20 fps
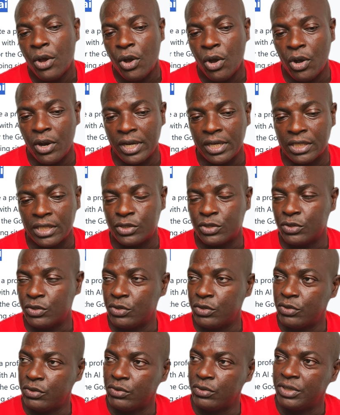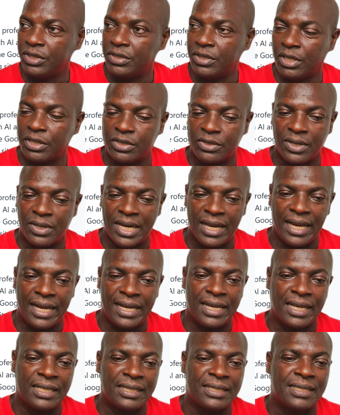All you need to do is just to
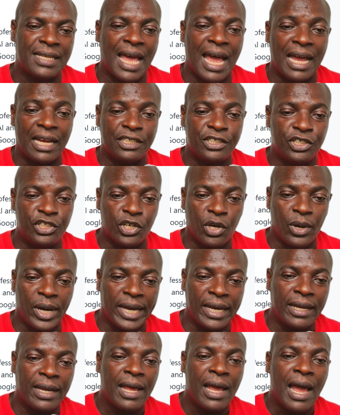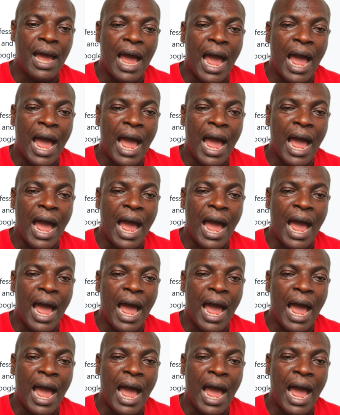click it and join